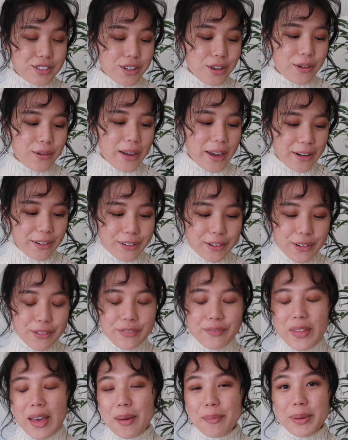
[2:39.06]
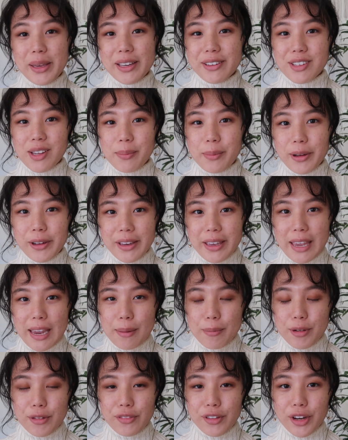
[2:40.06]
So I don't know if that picked up on
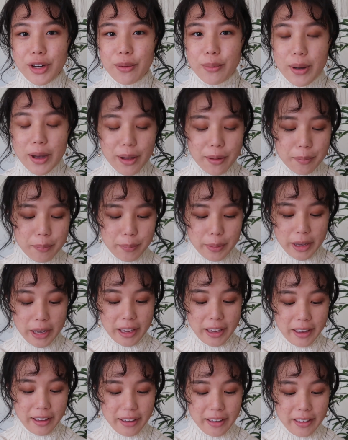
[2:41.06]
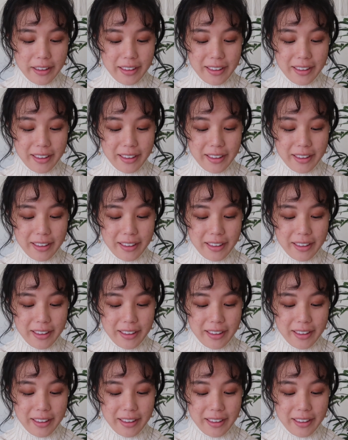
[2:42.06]
camera very well, but